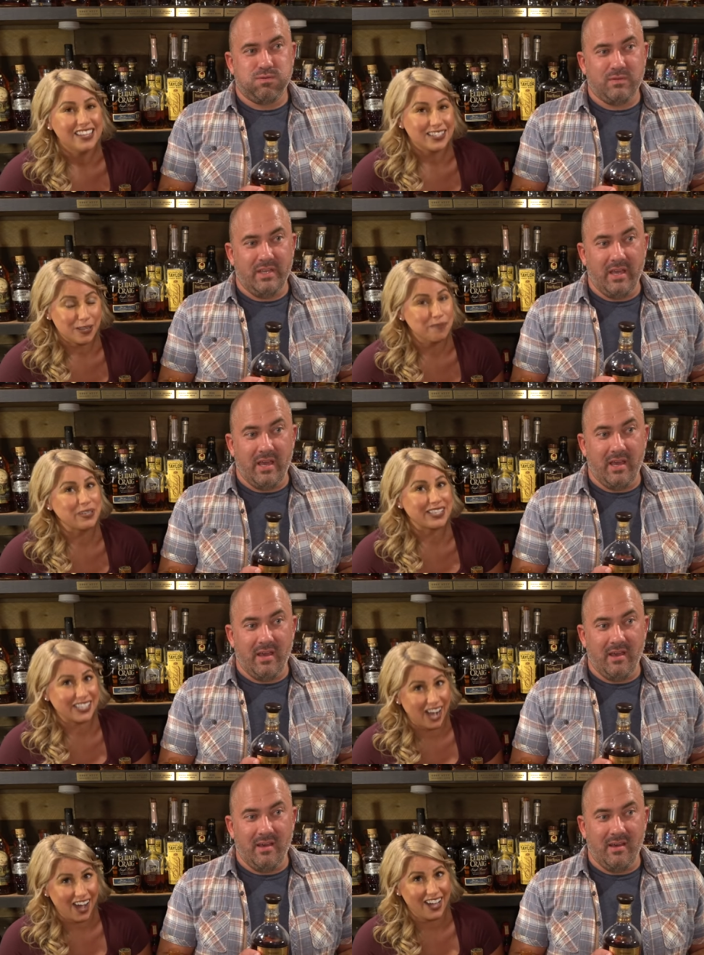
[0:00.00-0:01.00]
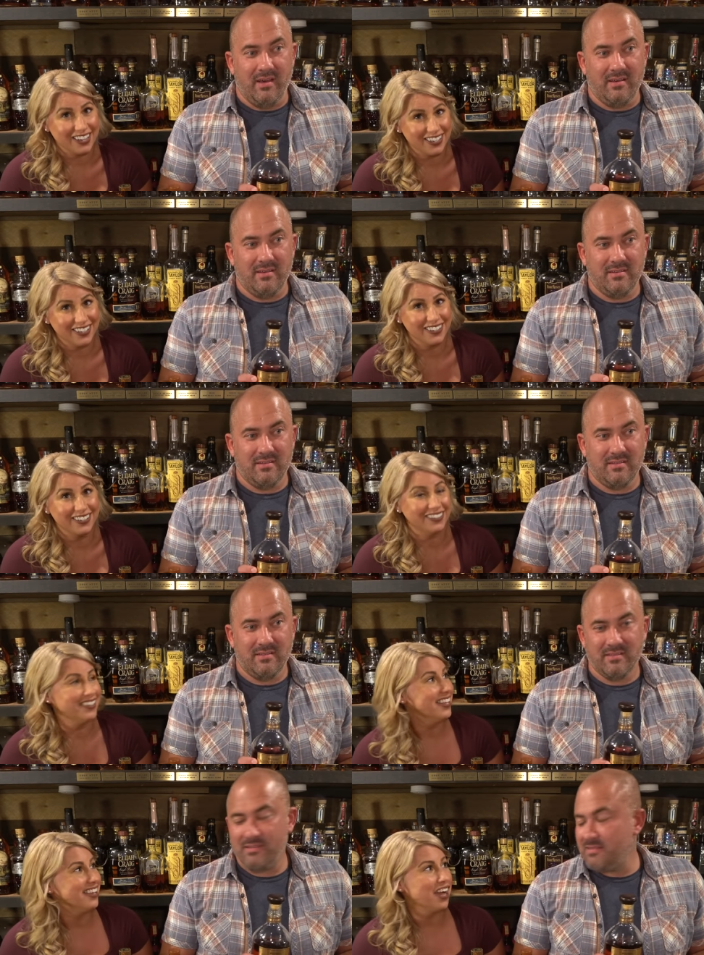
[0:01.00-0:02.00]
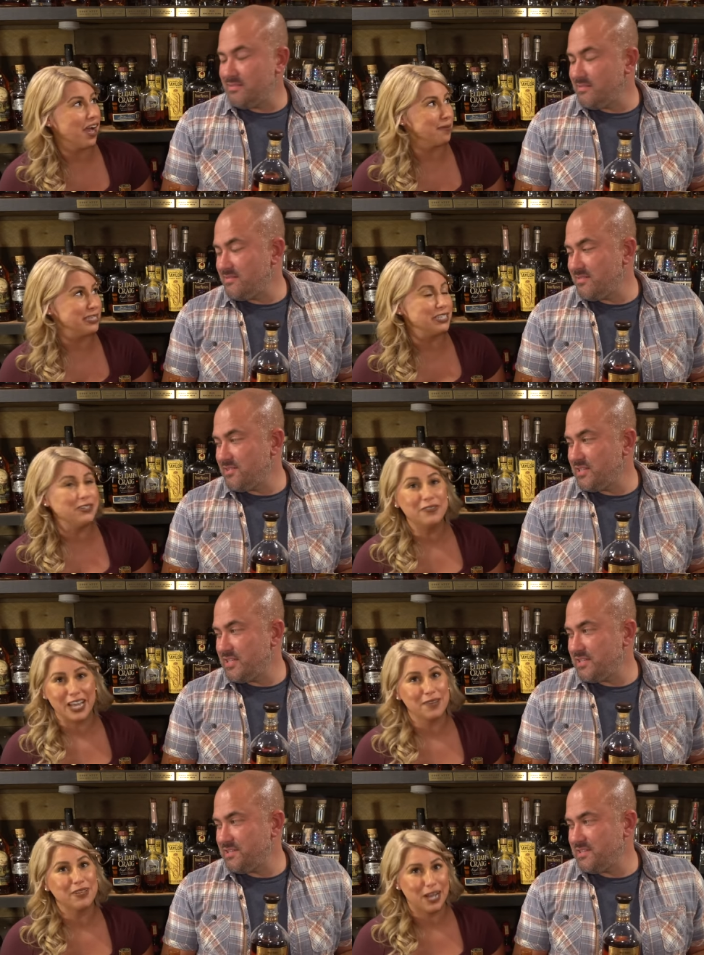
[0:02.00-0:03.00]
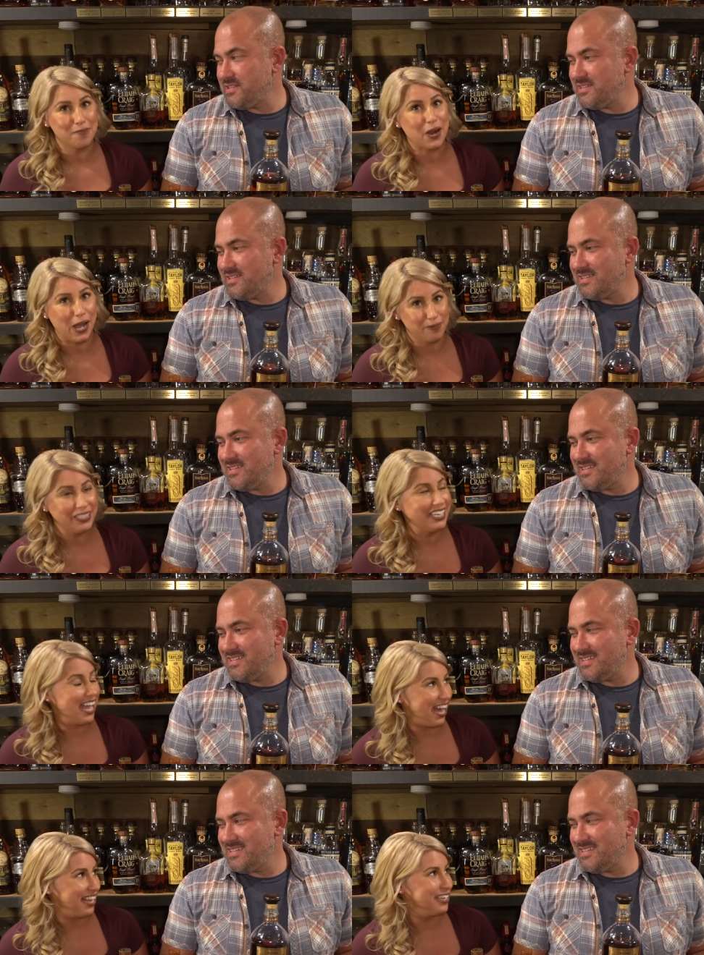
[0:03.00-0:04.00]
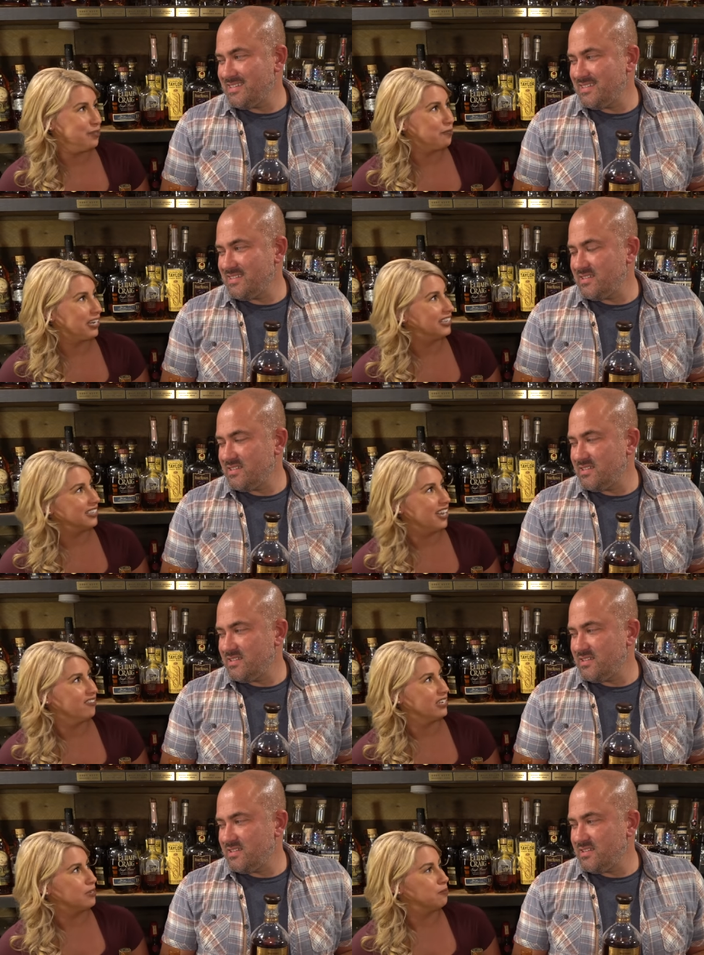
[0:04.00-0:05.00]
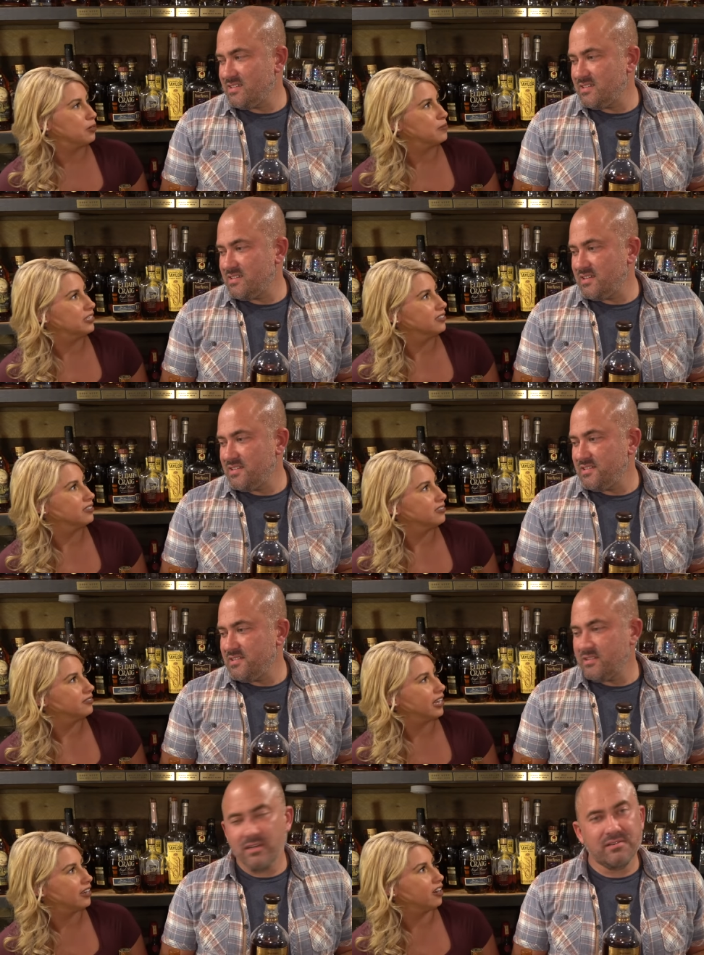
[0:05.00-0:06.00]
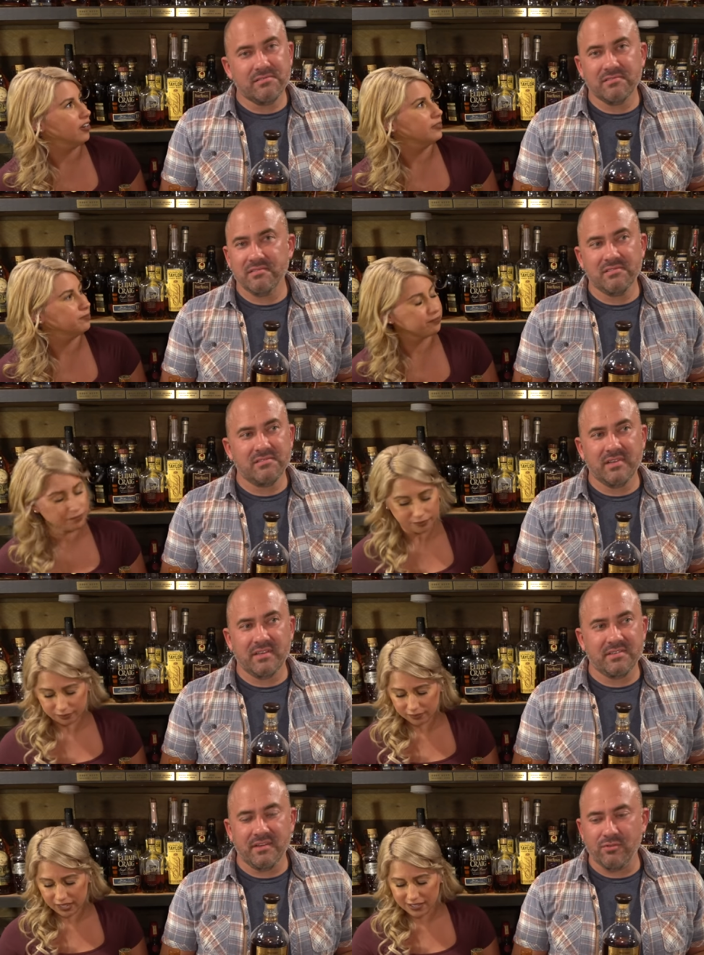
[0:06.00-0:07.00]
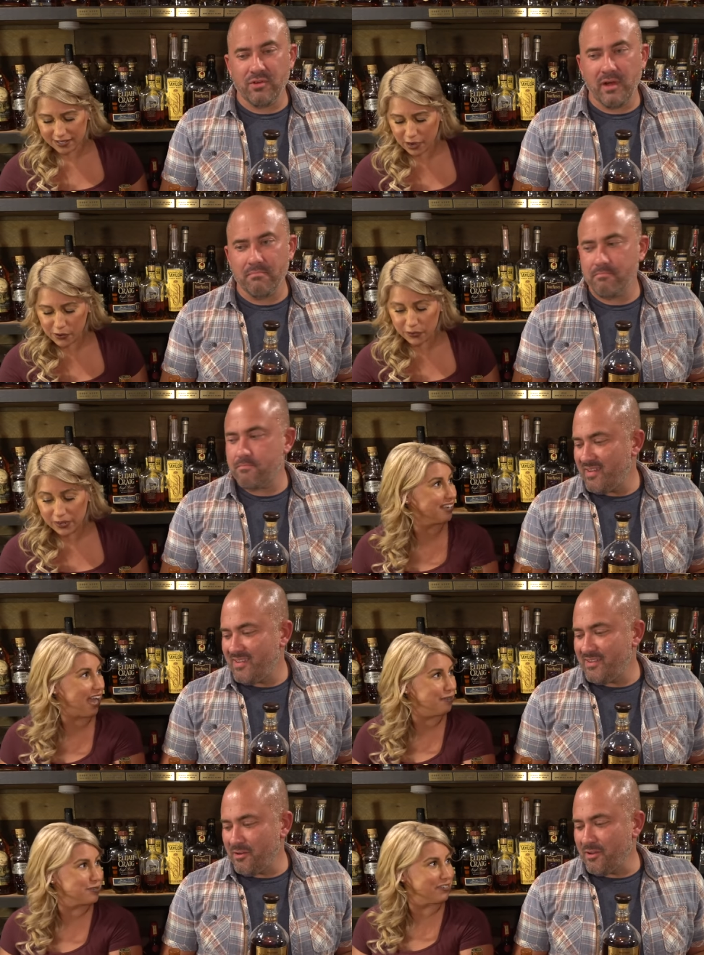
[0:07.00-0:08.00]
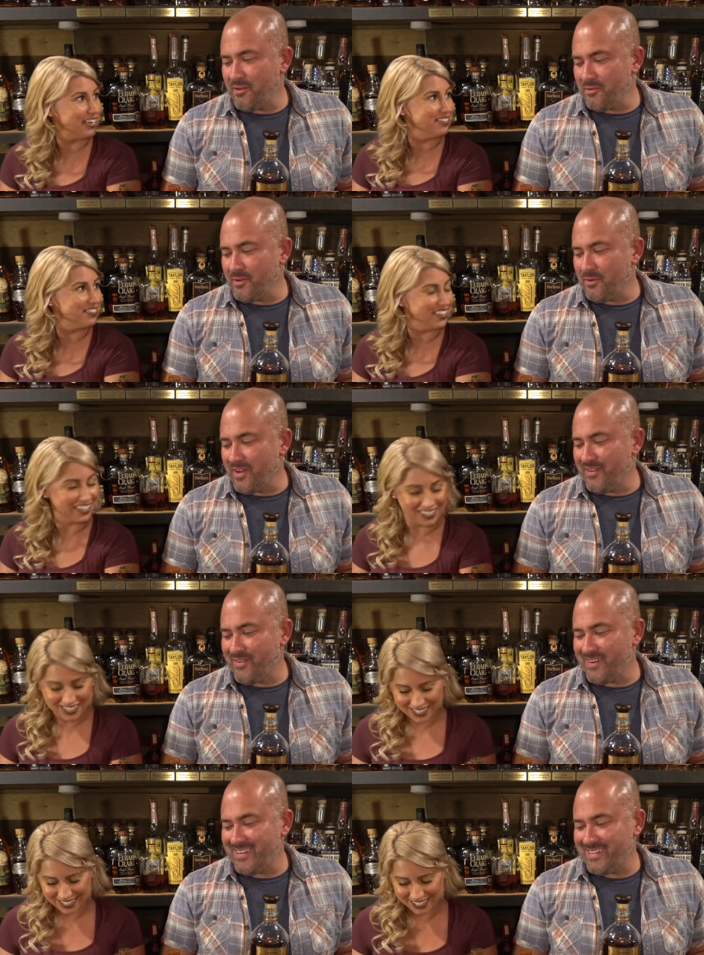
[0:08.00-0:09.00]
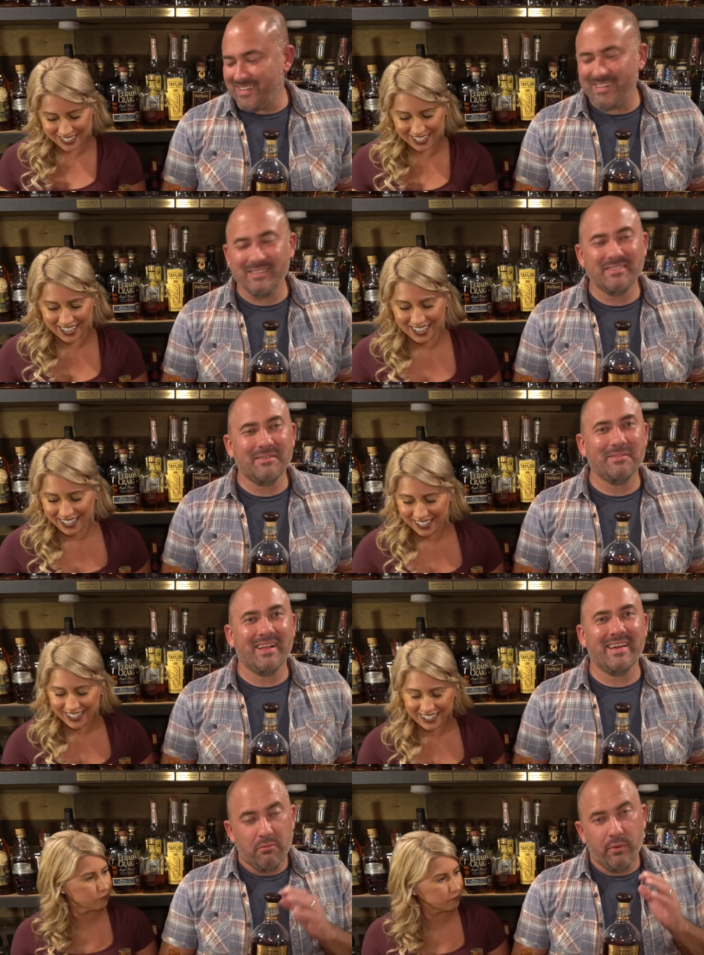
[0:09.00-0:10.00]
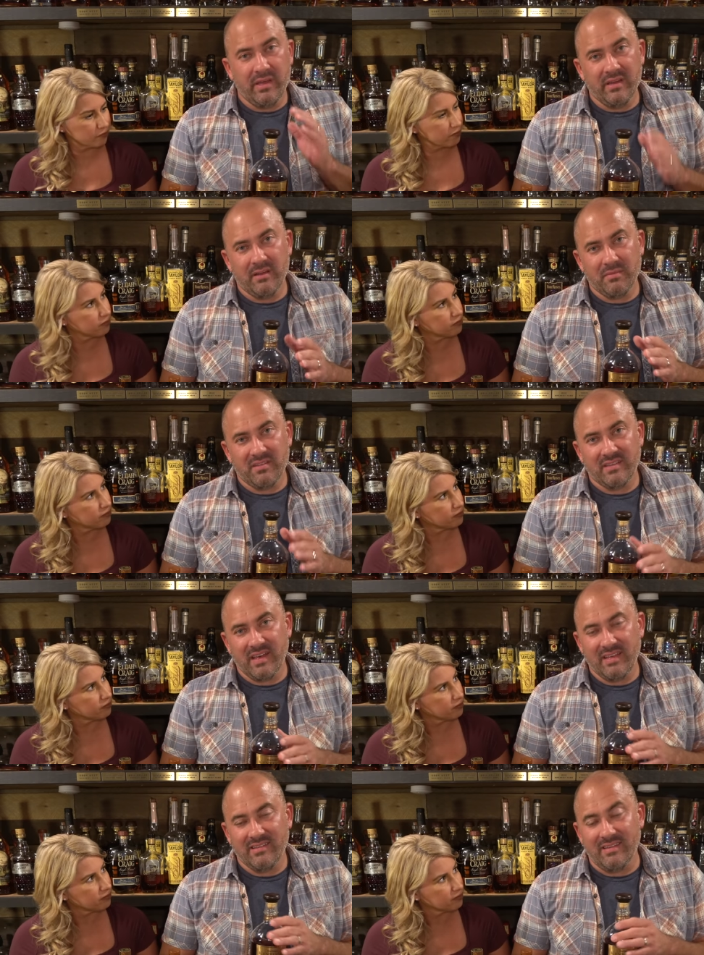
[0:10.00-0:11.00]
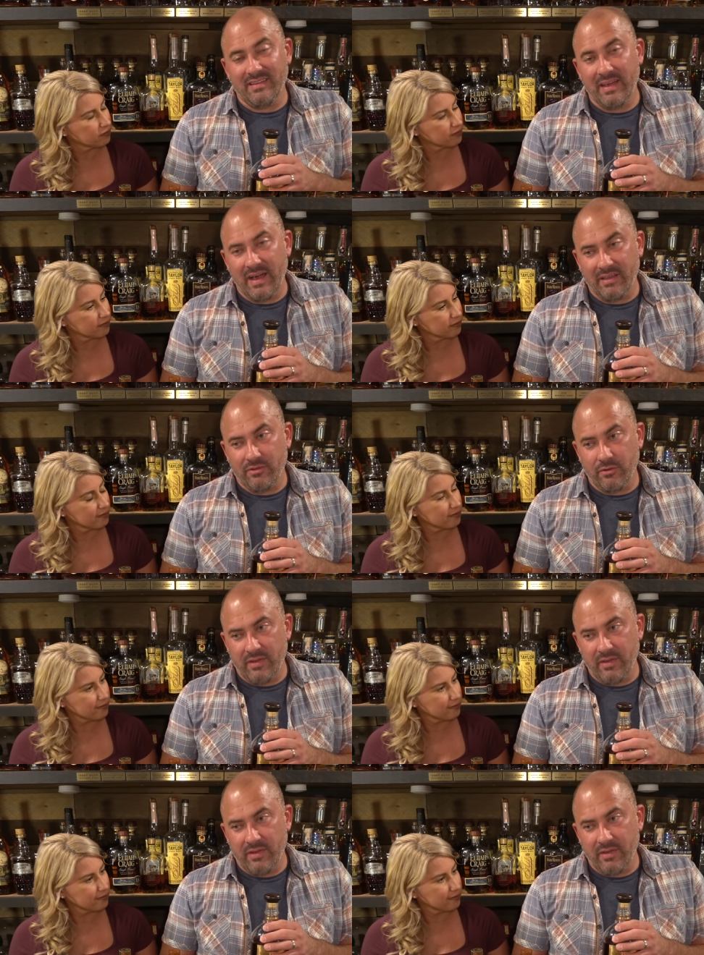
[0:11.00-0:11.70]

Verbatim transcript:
Speaker 1: some yeah. Moscato. I mean, you name it, I probably had it, but I didn't have any bourbon
Speaker 2: no, at all. Not a single drop. So I was you're, ready. You're, for you're ready for it. Good. Yeah. I'm glad. But we ended up deciding to not do